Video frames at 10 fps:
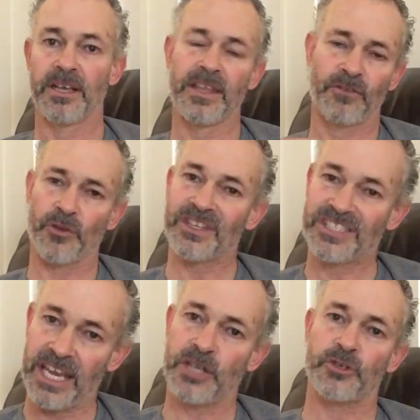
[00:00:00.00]
They've got
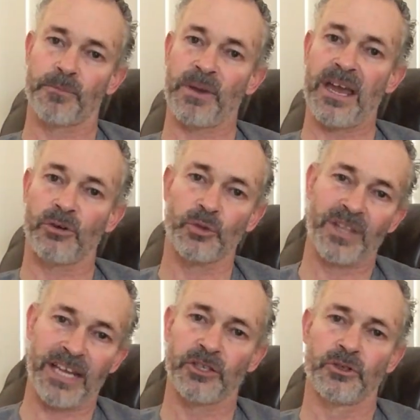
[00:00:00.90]
these extra powers where
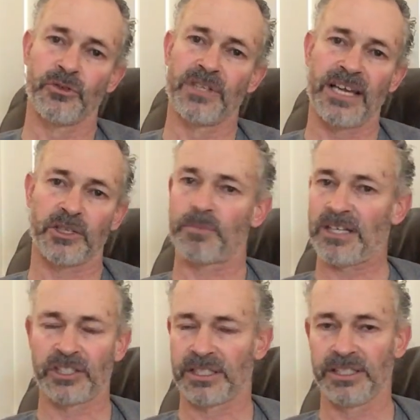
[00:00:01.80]
they can do that. It's
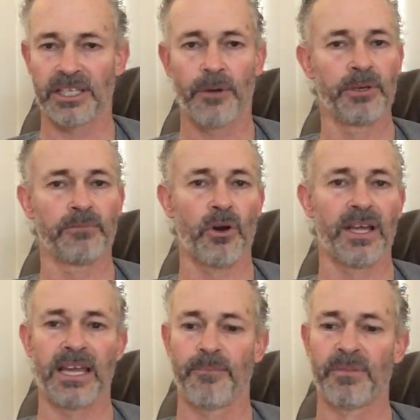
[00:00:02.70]
basically going
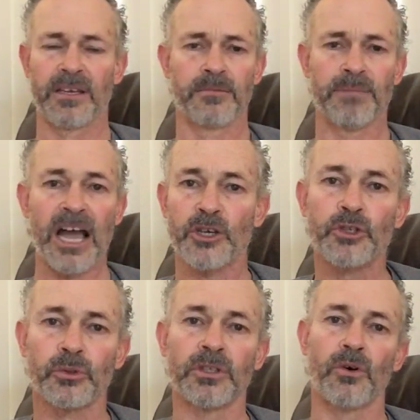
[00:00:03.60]
by
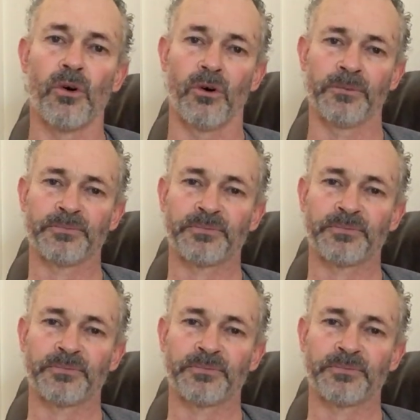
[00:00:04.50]
martial law.